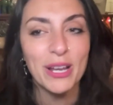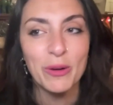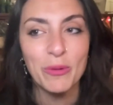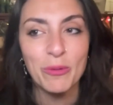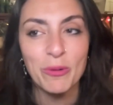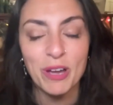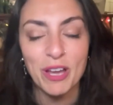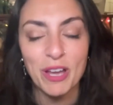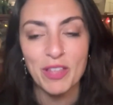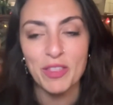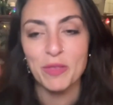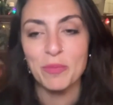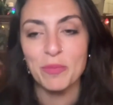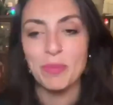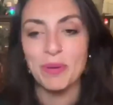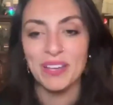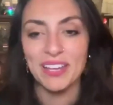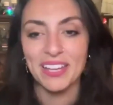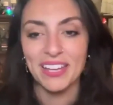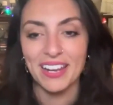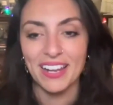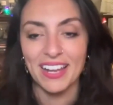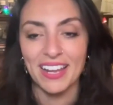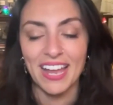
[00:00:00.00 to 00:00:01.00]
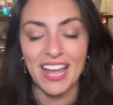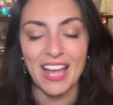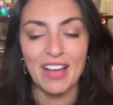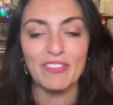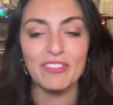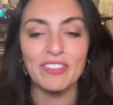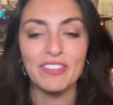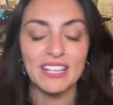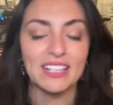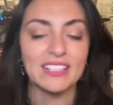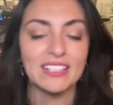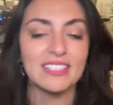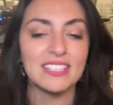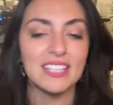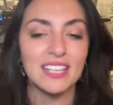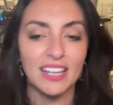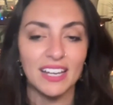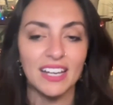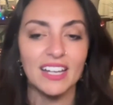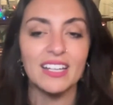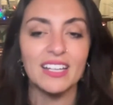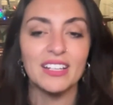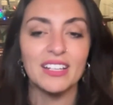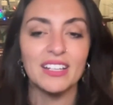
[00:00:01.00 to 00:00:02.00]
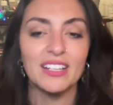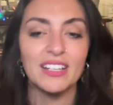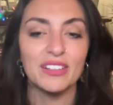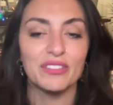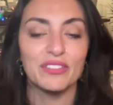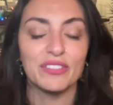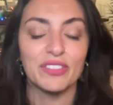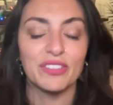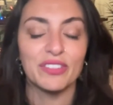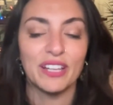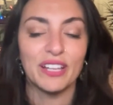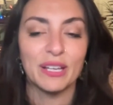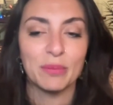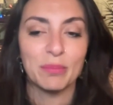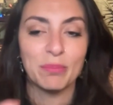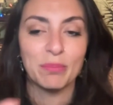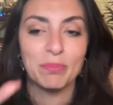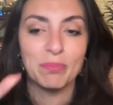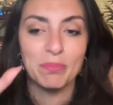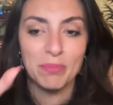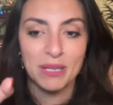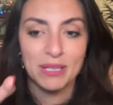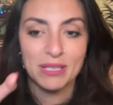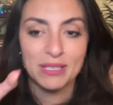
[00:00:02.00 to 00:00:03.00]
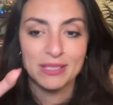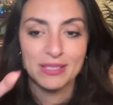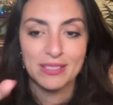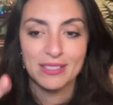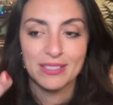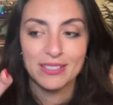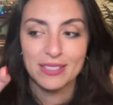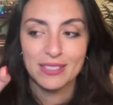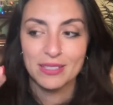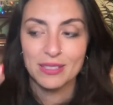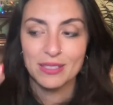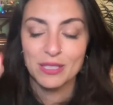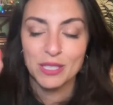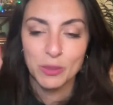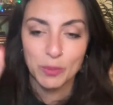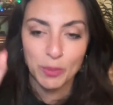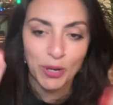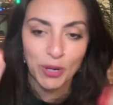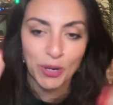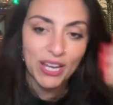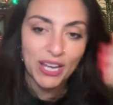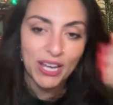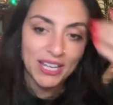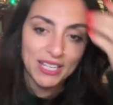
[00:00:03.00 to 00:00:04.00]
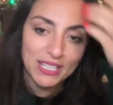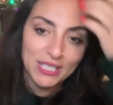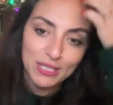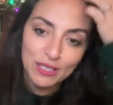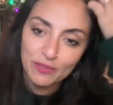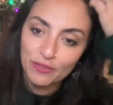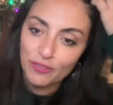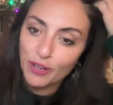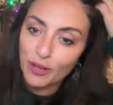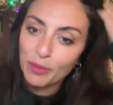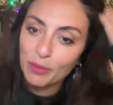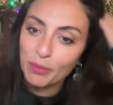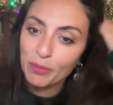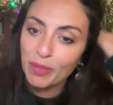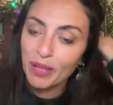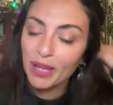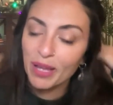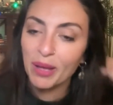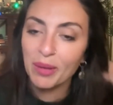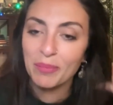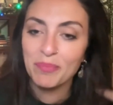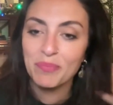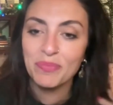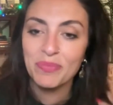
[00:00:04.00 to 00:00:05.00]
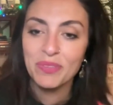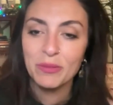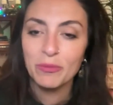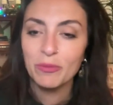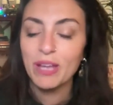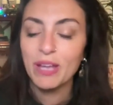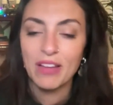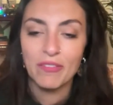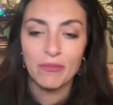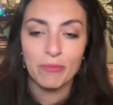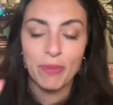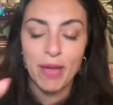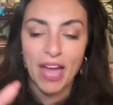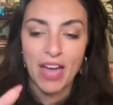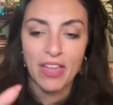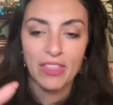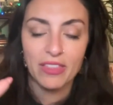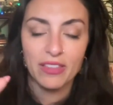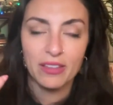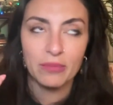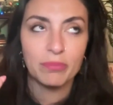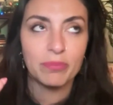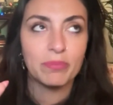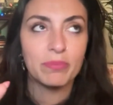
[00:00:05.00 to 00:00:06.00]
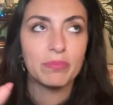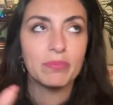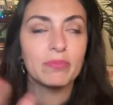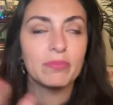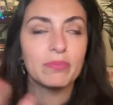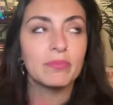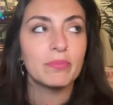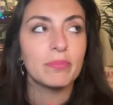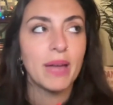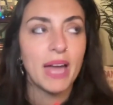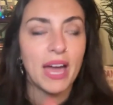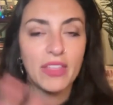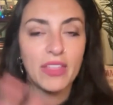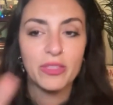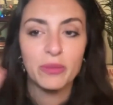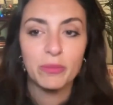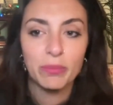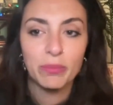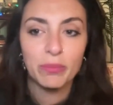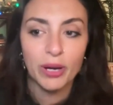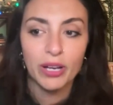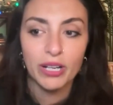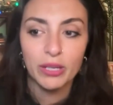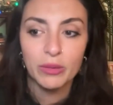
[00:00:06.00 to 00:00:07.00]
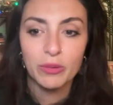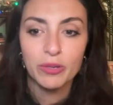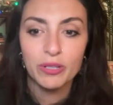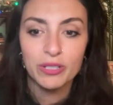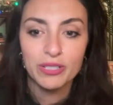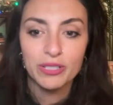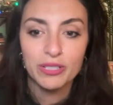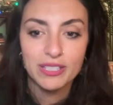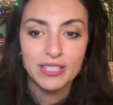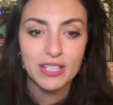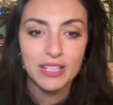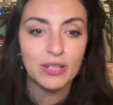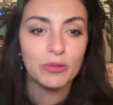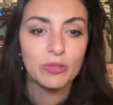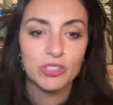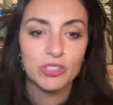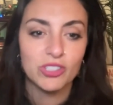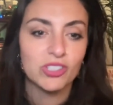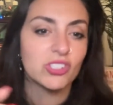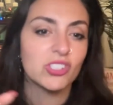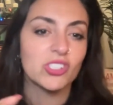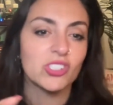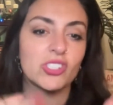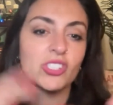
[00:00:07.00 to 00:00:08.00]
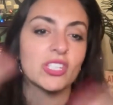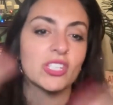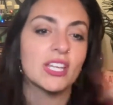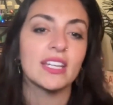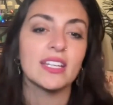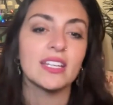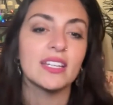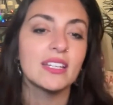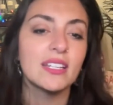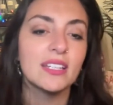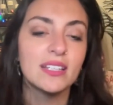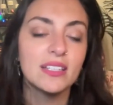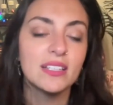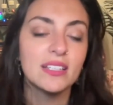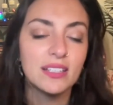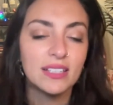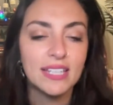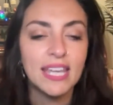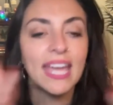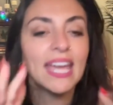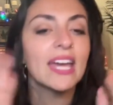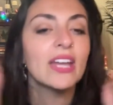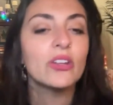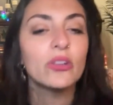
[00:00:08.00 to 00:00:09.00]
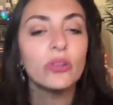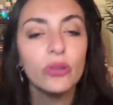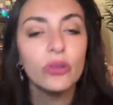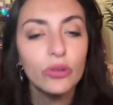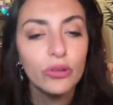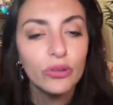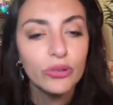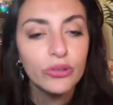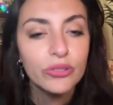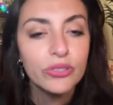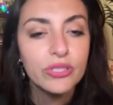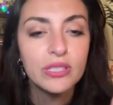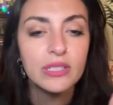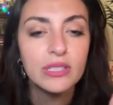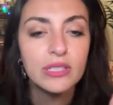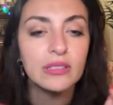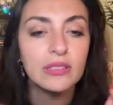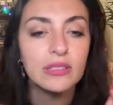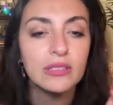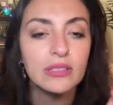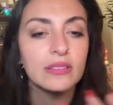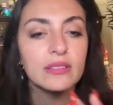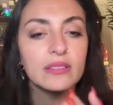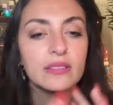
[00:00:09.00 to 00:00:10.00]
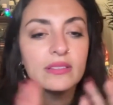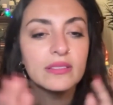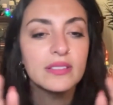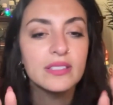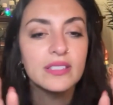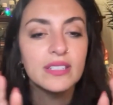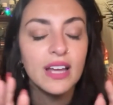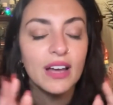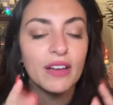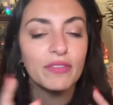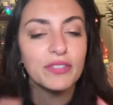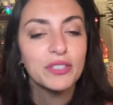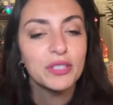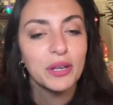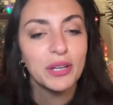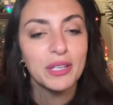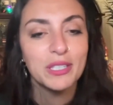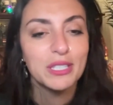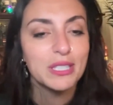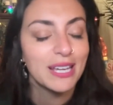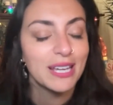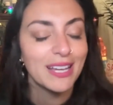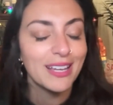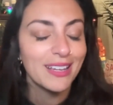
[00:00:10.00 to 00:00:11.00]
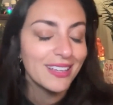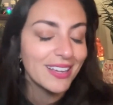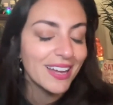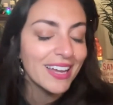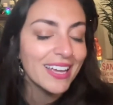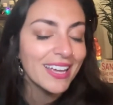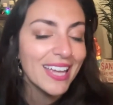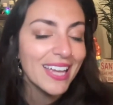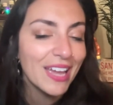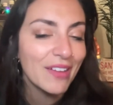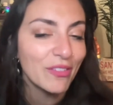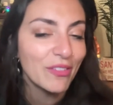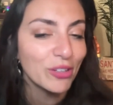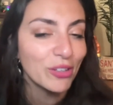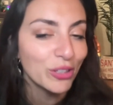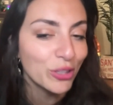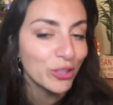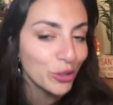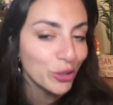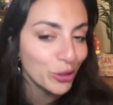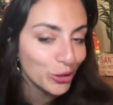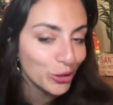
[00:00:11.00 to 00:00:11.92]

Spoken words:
with, but I have like a ton of like mist sprays from we have Bath and Body Works here, which is just like candles and stuff. So I gave her a little